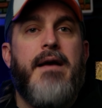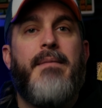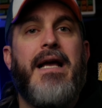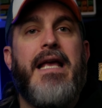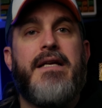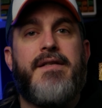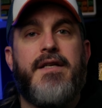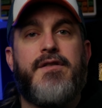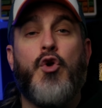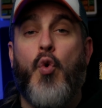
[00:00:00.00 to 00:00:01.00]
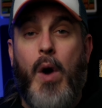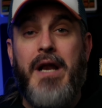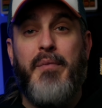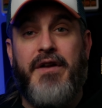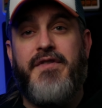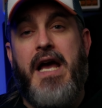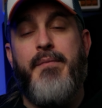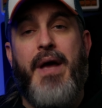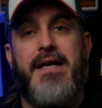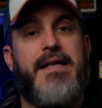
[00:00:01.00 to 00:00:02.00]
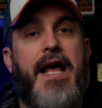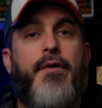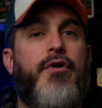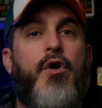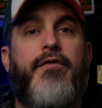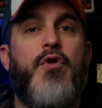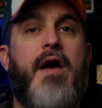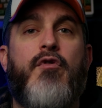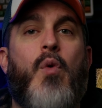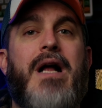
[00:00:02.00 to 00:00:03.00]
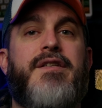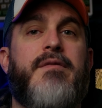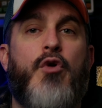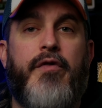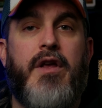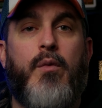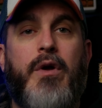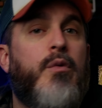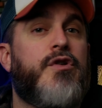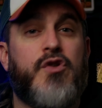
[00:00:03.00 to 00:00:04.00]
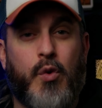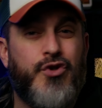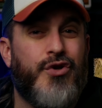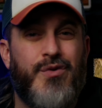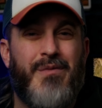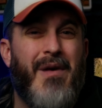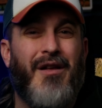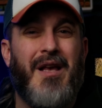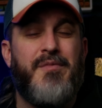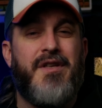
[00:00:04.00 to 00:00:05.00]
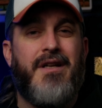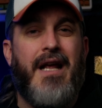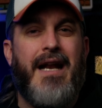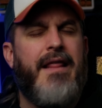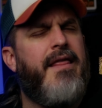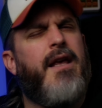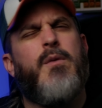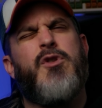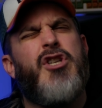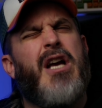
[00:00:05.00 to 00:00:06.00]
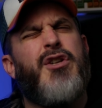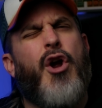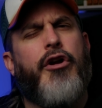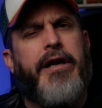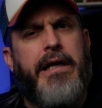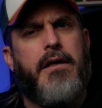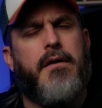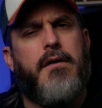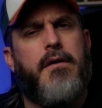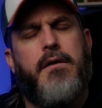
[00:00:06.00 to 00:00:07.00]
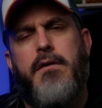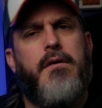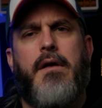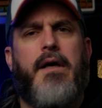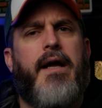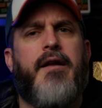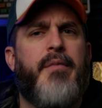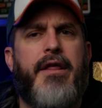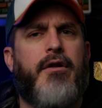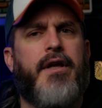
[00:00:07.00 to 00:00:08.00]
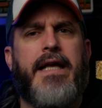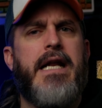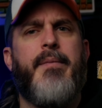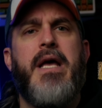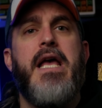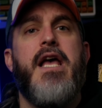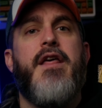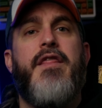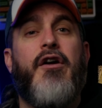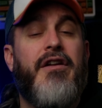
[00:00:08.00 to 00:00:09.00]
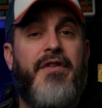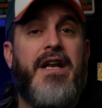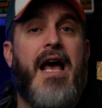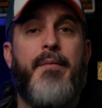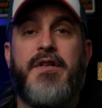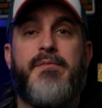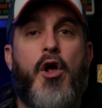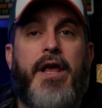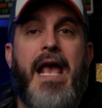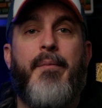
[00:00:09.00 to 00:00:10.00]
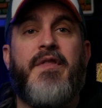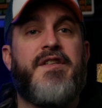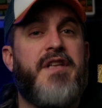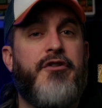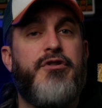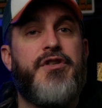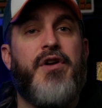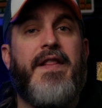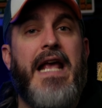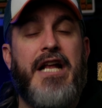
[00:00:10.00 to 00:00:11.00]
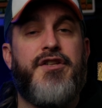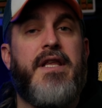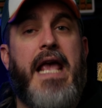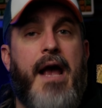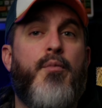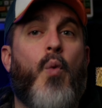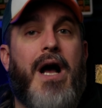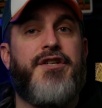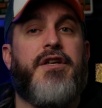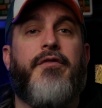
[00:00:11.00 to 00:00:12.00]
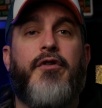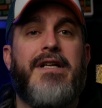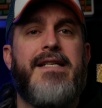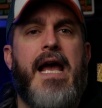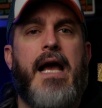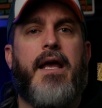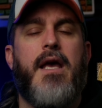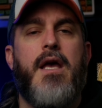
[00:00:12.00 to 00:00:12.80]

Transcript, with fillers: My guess is quite a bit of time passed. I don't know if you ever watched the movie We Were Soldiers with Mel Gibson and I think it was Josh Hartnett. I didn't bother looking it up. They're in Vietnam at a small camp and the sentries are at the edge of the camp watching for an attack